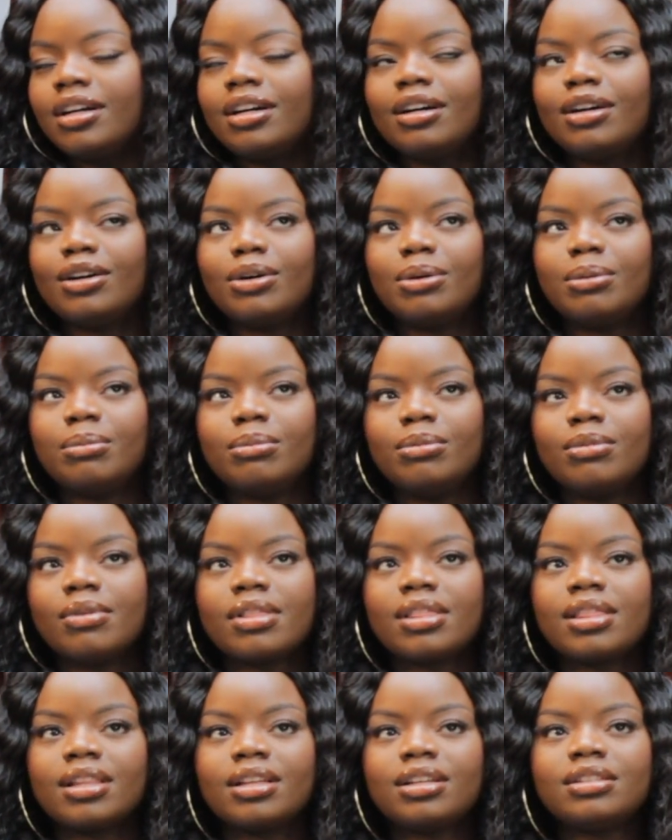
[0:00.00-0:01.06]
Um,
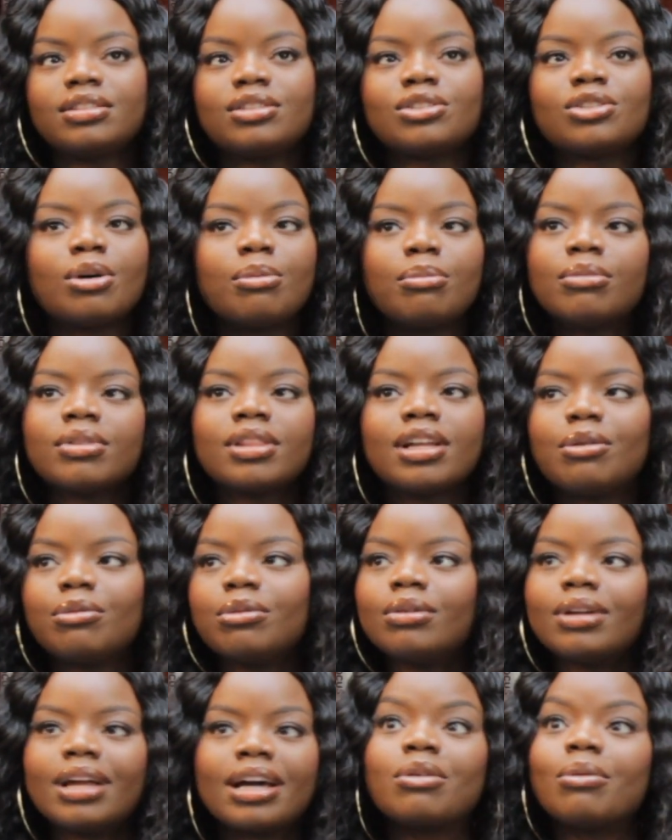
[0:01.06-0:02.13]
some that
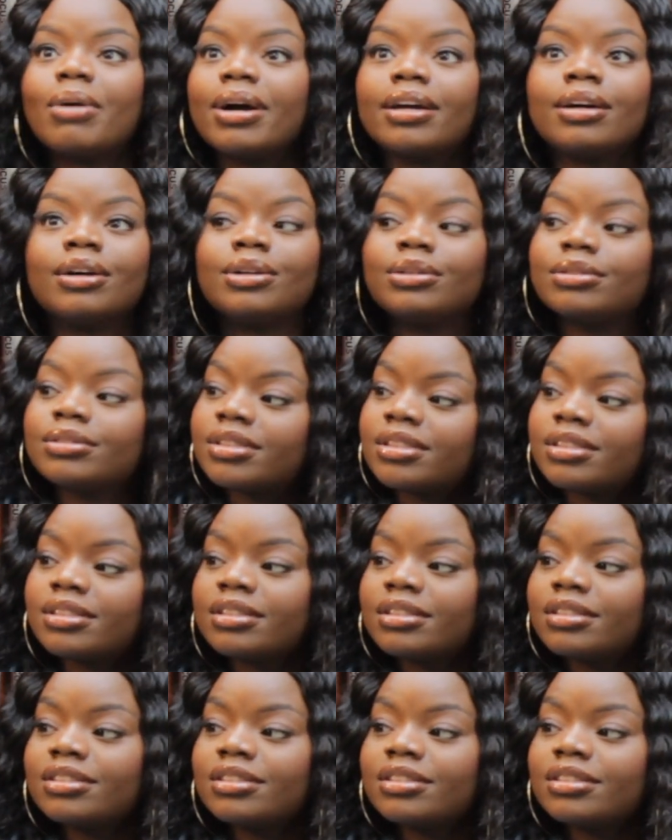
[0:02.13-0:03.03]
will like white girls,